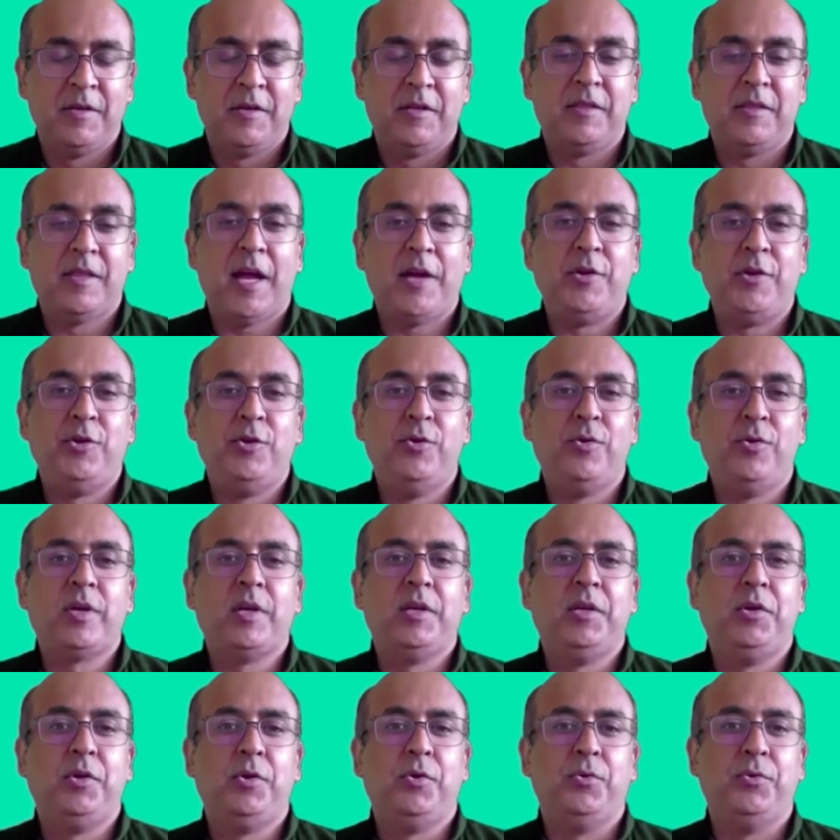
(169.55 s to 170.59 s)
that you
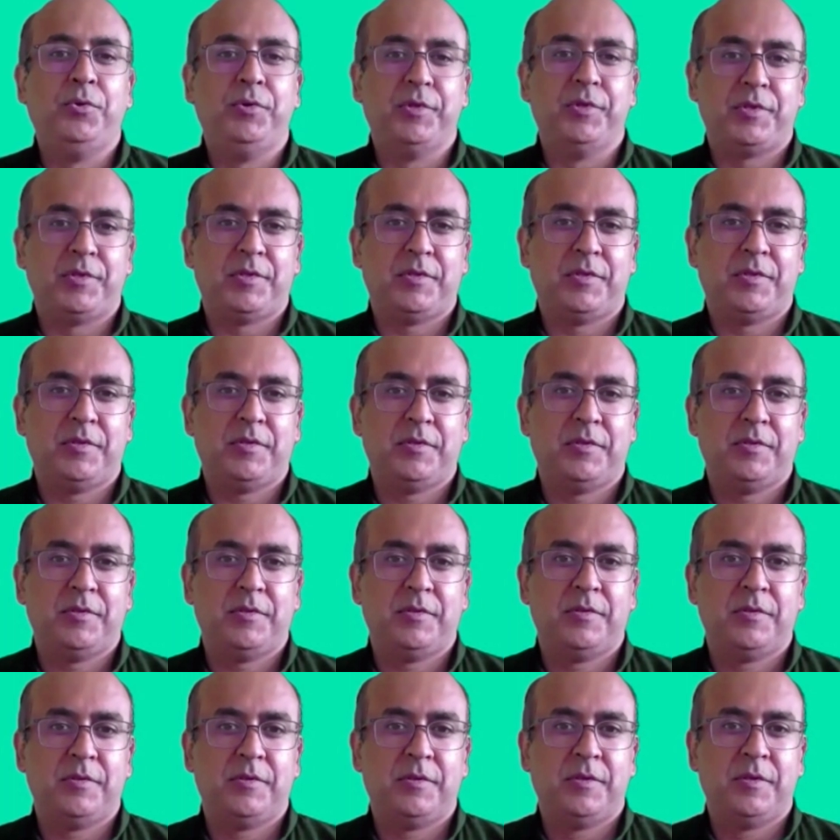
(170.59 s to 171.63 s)
can use
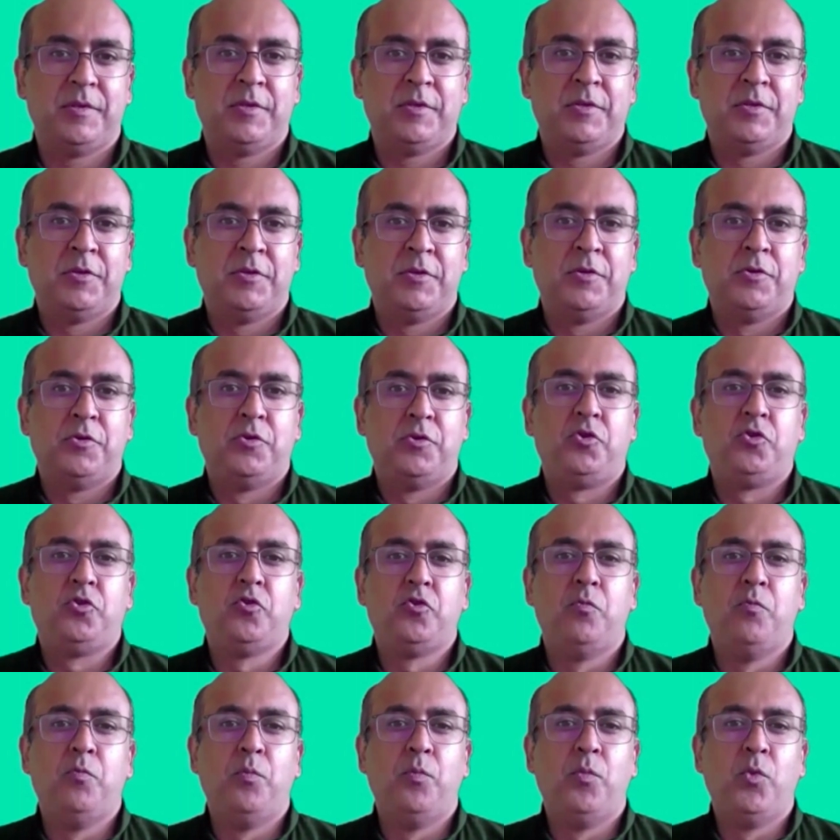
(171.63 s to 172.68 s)
to
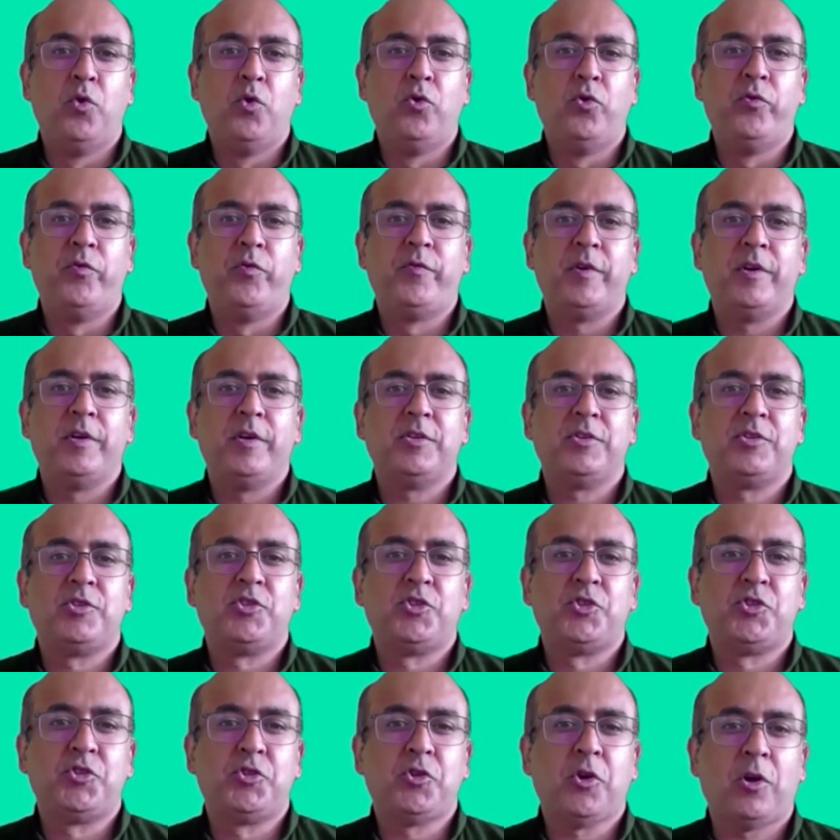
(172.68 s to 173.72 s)
move
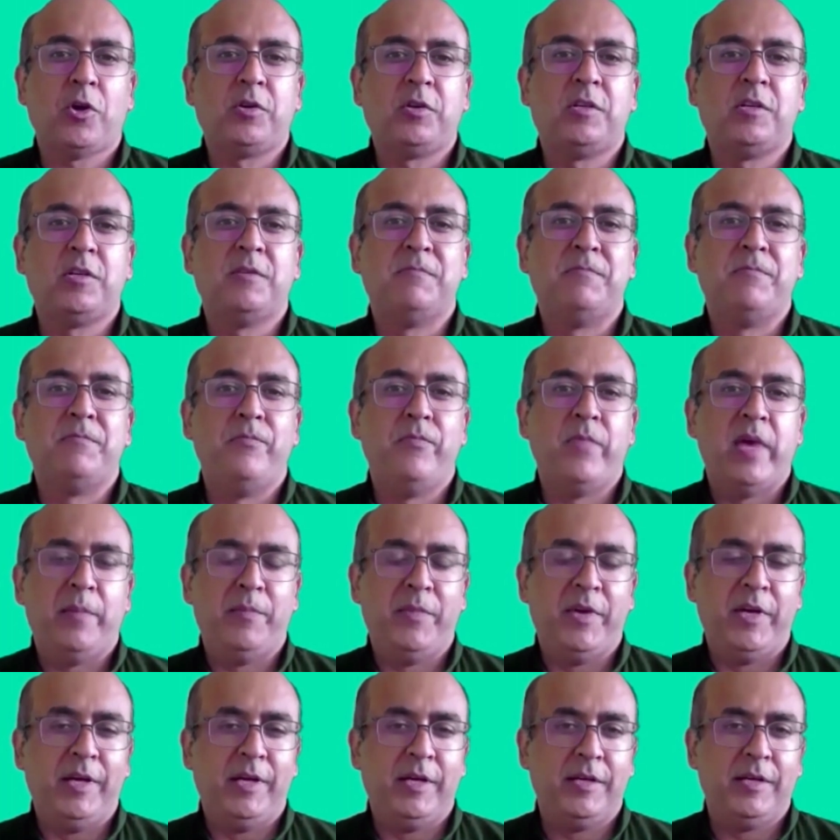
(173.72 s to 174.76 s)
short-term
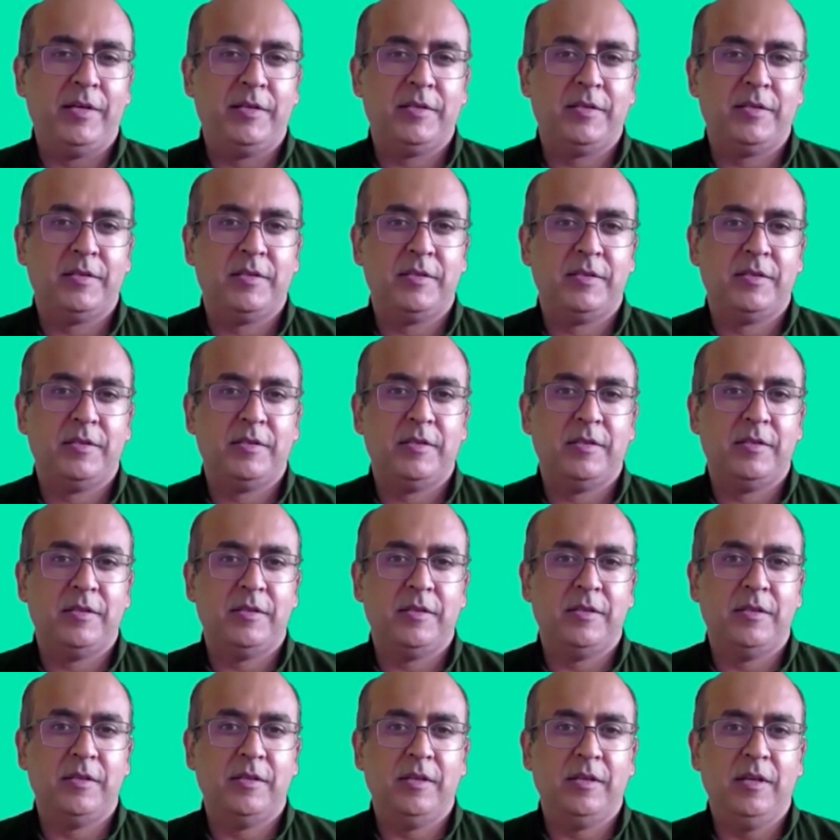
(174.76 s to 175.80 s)
memory
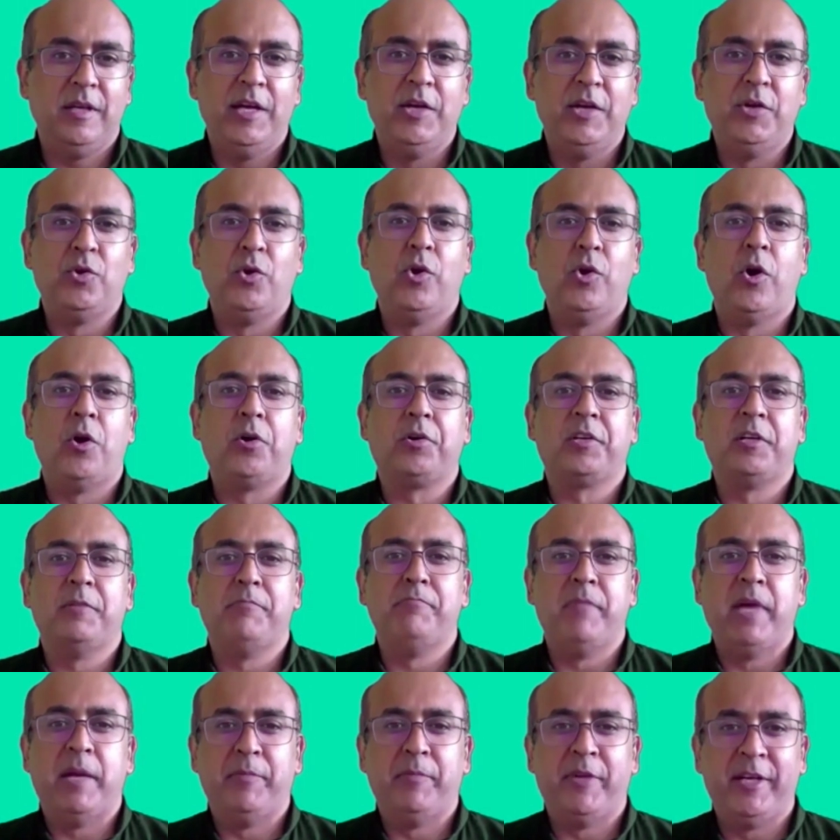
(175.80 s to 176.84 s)
into long-term
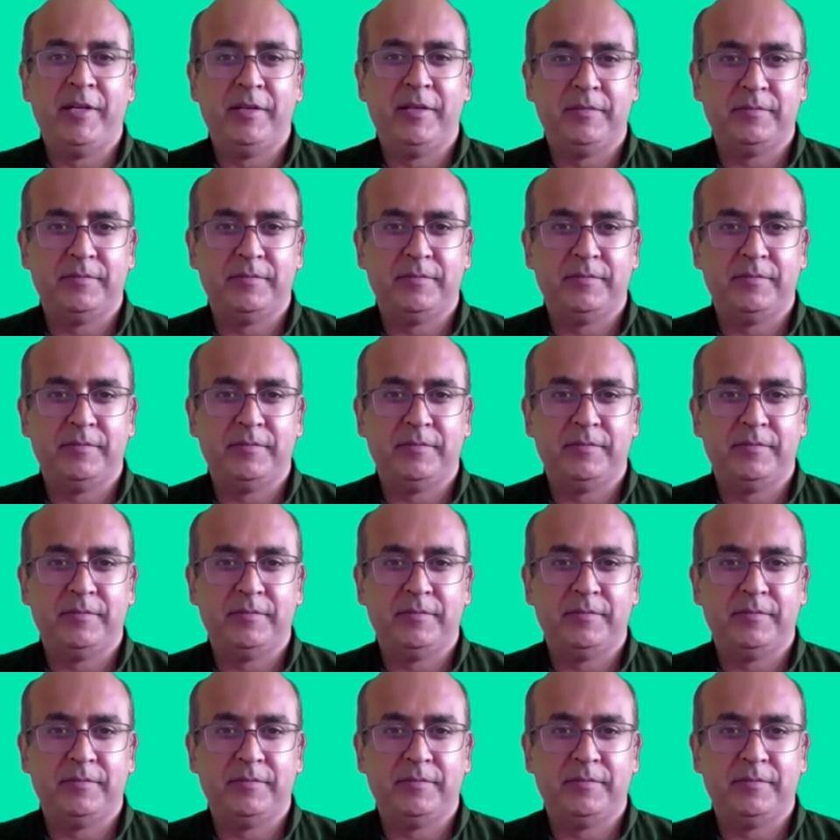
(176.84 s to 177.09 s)
memory.